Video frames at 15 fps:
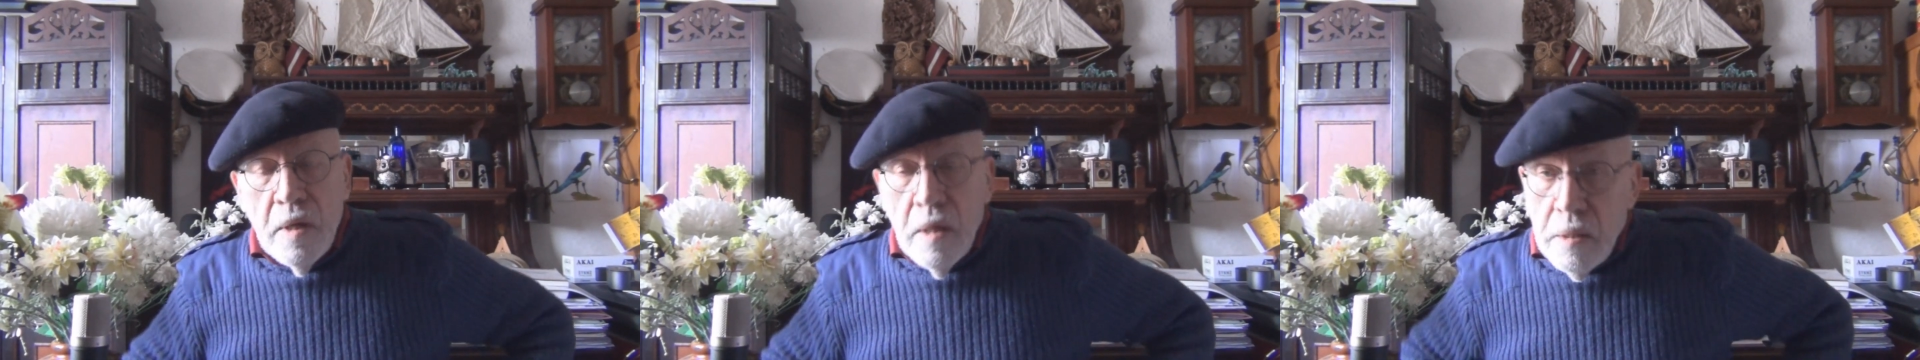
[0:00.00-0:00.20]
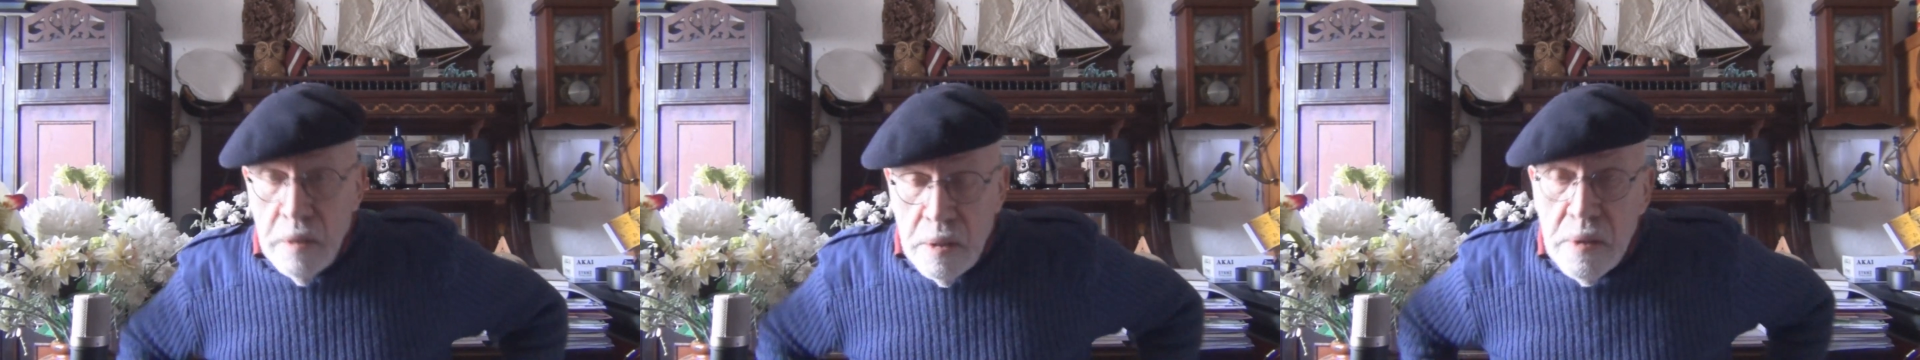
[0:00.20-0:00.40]

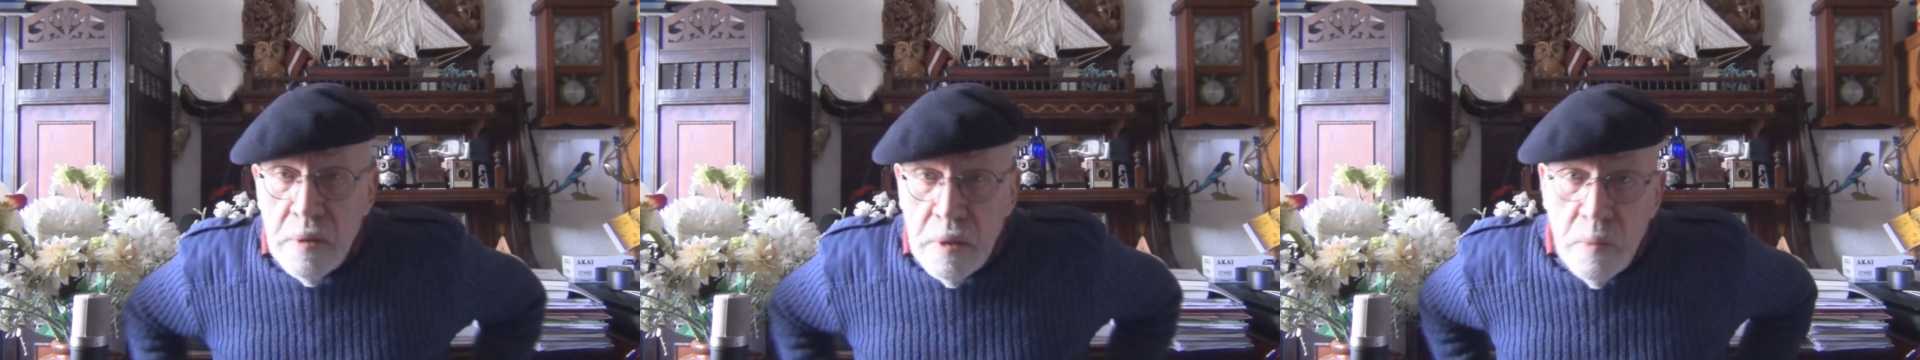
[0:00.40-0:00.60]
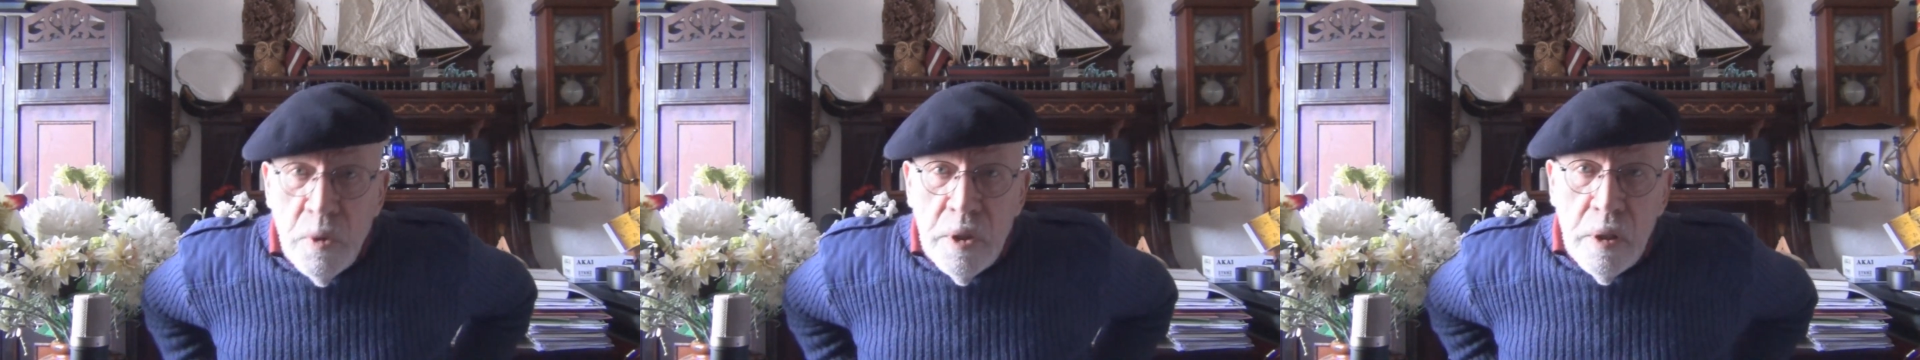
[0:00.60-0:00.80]
And this,
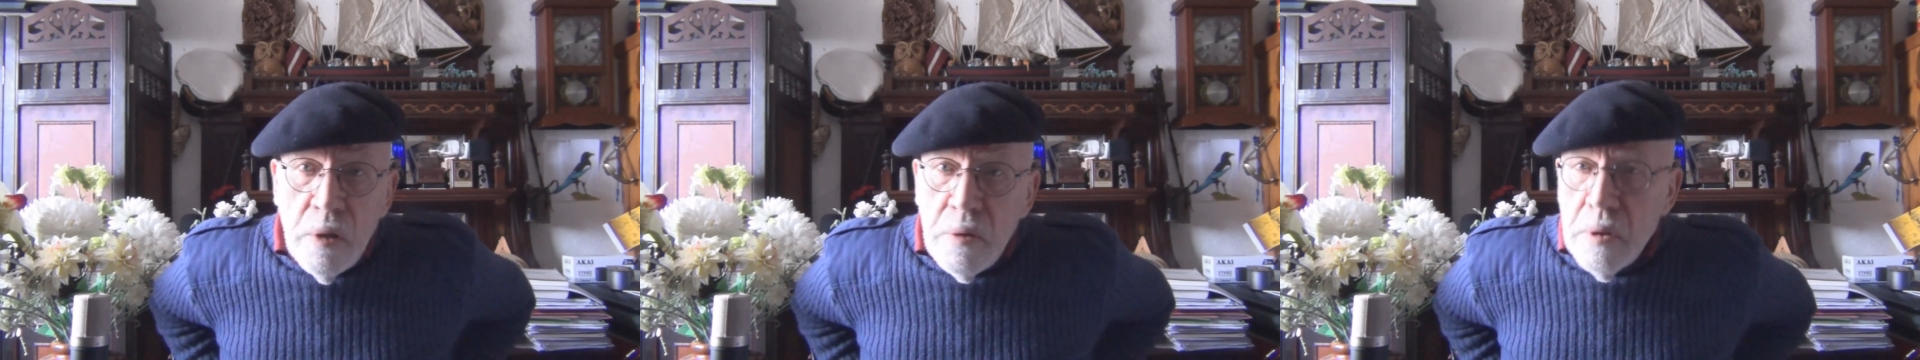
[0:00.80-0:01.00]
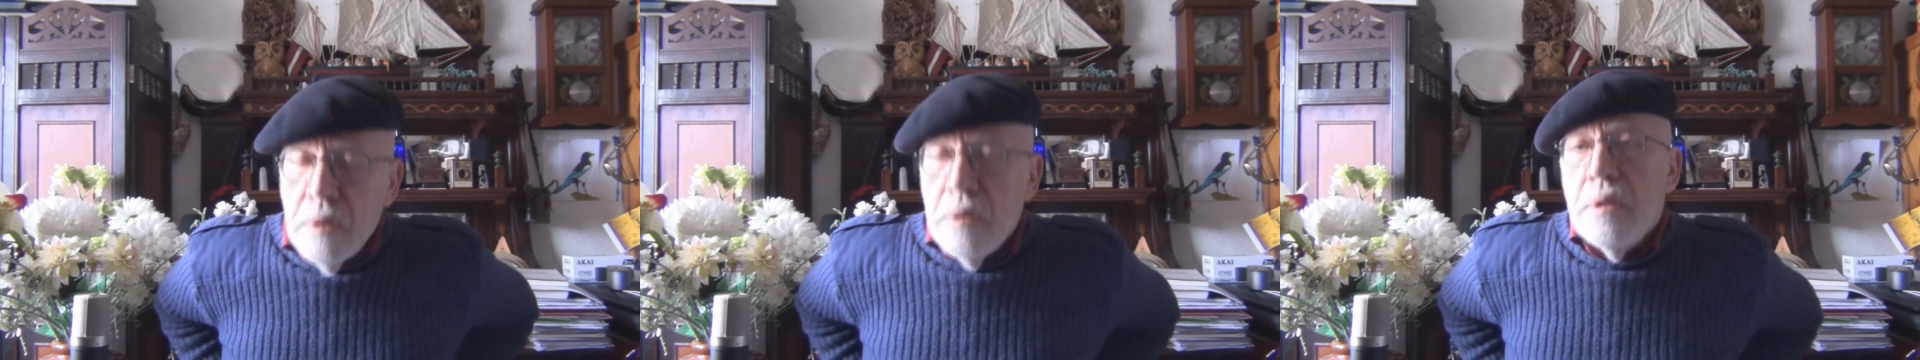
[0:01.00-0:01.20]
we
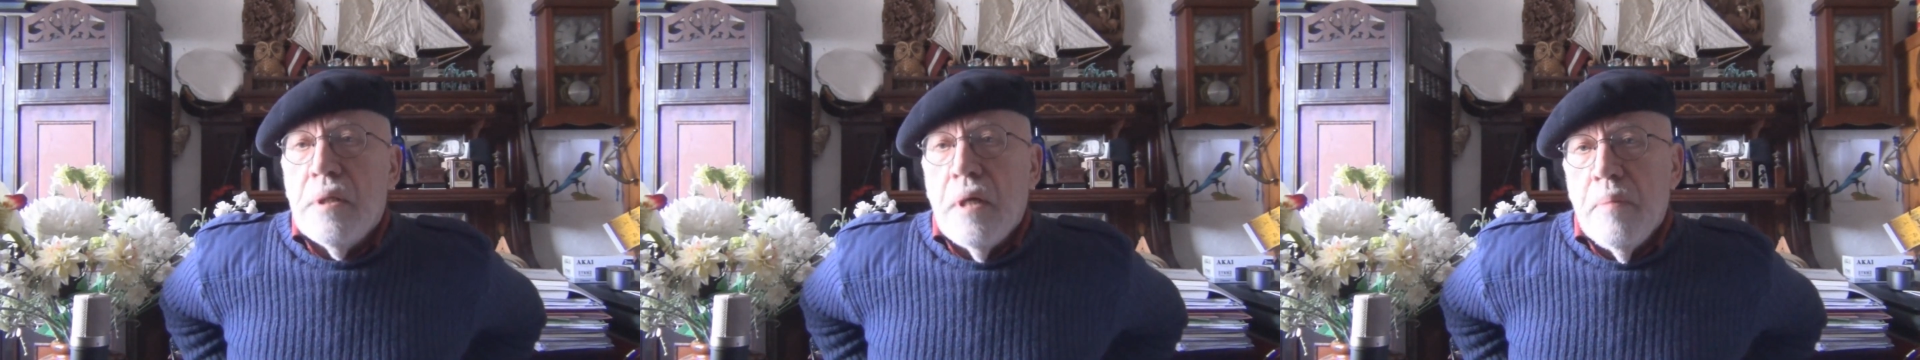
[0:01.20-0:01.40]
know that this